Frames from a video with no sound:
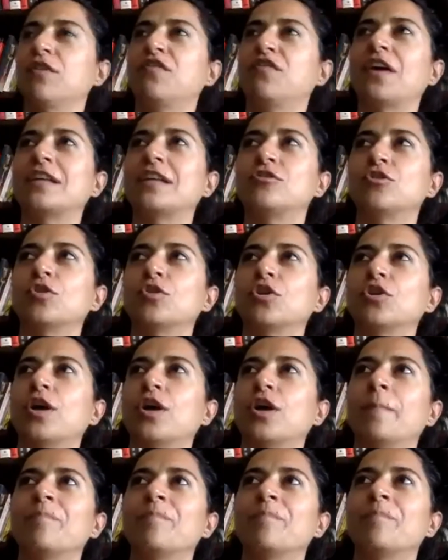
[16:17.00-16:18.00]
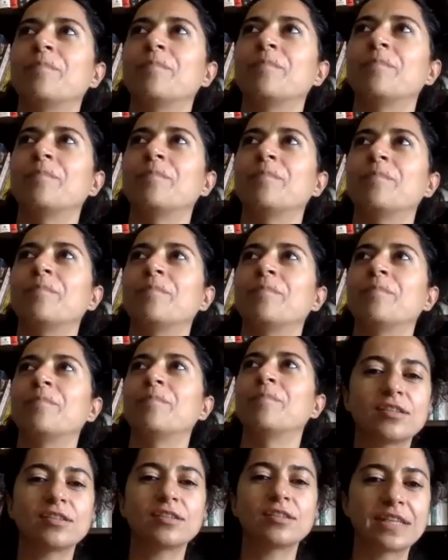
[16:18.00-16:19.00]
your ways of
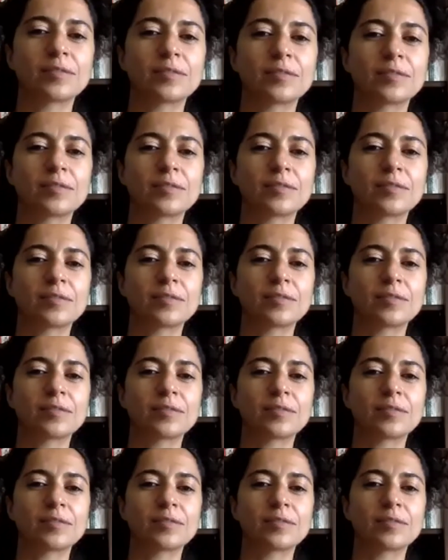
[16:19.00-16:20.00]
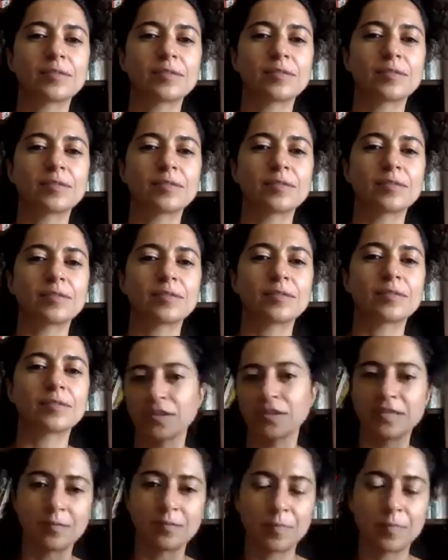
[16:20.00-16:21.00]
expression inside
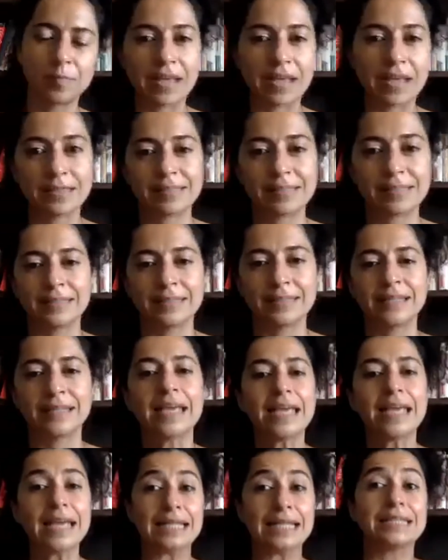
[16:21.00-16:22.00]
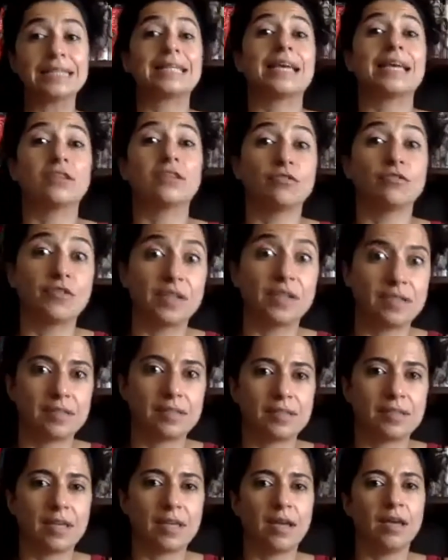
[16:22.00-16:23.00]
of a space and inside of
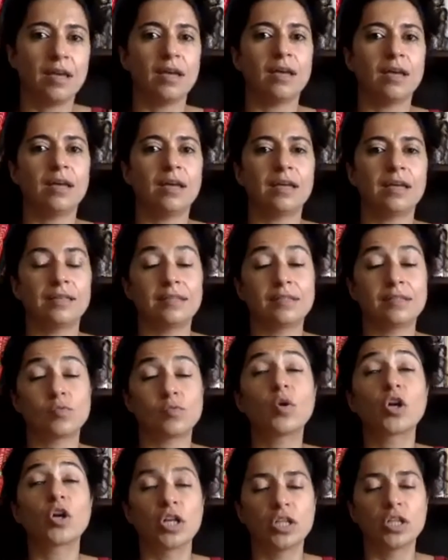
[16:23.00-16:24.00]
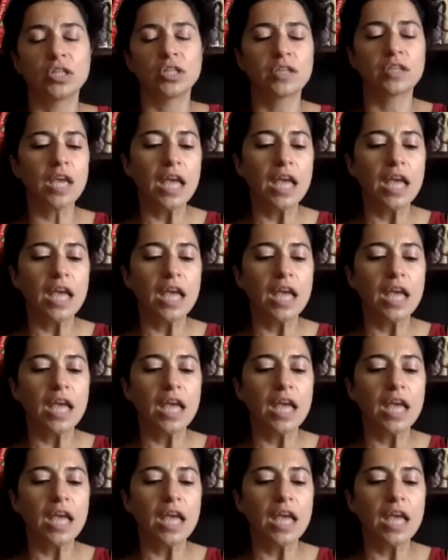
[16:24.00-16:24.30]
this in this world.